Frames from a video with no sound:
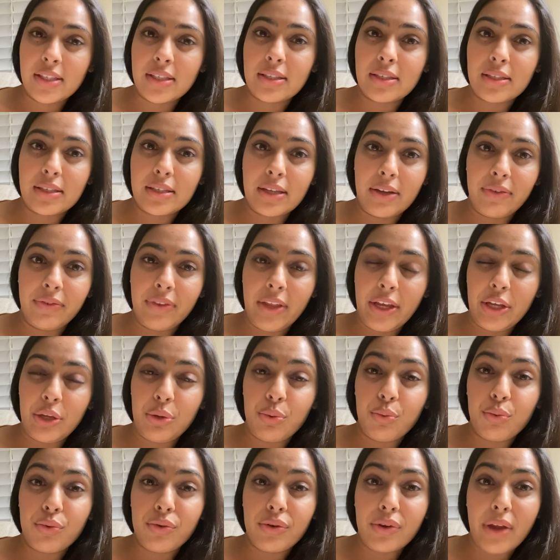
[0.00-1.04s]
stuff that you
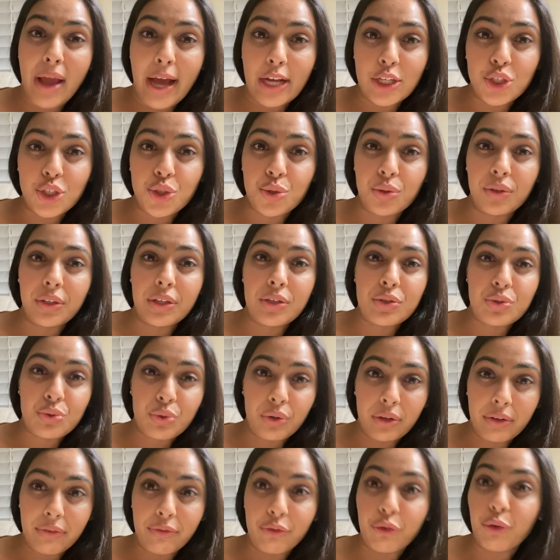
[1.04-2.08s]
would naturally
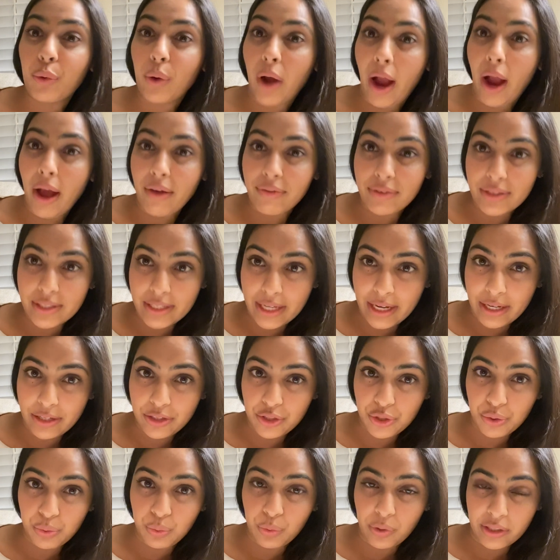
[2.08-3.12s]
sort of gravitate
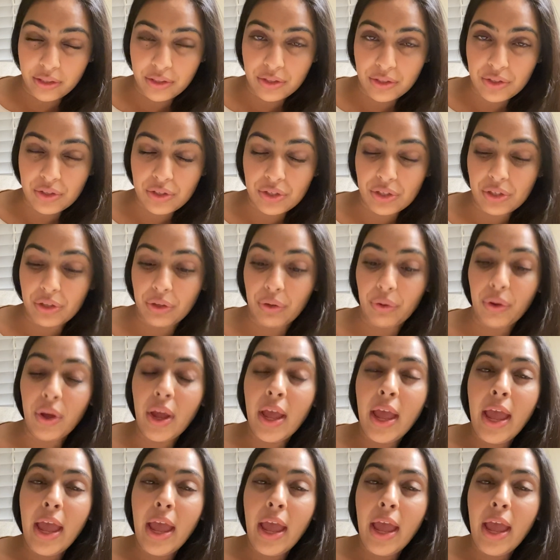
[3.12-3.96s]
towards too.